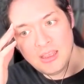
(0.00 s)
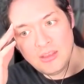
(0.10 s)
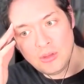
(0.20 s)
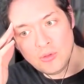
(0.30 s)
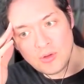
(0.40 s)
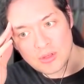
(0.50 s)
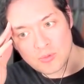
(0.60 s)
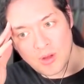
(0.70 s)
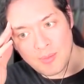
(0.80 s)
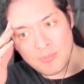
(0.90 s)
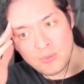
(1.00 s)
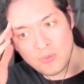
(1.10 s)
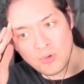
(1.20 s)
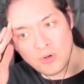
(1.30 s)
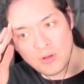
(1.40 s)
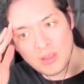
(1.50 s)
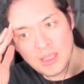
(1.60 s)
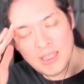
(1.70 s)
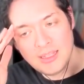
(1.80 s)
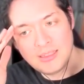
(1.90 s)
Uniswap pool,
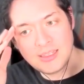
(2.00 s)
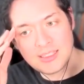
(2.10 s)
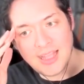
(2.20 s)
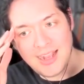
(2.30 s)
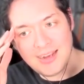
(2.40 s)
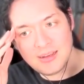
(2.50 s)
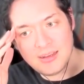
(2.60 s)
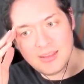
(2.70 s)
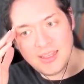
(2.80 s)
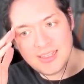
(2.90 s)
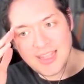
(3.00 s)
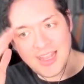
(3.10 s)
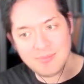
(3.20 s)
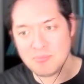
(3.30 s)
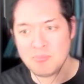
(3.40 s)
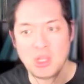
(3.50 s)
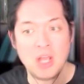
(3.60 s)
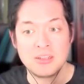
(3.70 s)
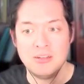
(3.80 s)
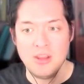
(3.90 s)
is that belong
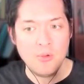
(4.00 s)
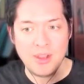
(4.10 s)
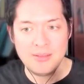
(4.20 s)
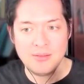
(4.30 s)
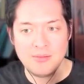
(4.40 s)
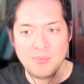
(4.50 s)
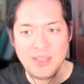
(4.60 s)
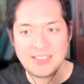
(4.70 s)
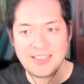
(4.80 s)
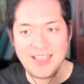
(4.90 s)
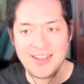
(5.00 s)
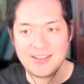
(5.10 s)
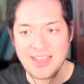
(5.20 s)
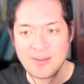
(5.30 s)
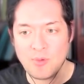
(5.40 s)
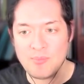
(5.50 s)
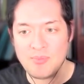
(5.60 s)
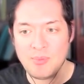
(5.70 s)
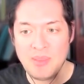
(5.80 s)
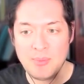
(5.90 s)
to no one basically? And like when
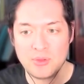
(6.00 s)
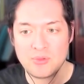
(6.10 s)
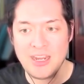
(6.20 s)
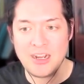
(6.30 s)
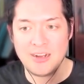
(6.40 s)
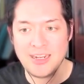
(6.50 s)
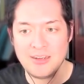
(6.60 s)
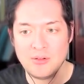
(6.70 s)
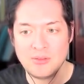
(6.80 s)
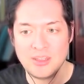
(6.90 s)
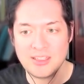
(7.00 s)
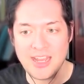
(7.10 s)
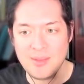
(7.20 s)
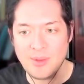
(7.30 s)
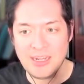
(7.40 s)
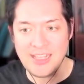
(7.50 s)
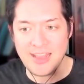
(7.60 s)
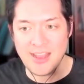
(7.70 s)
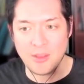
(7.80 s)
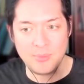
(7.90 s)
people trade on it, does anybody
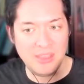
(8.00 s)
get LP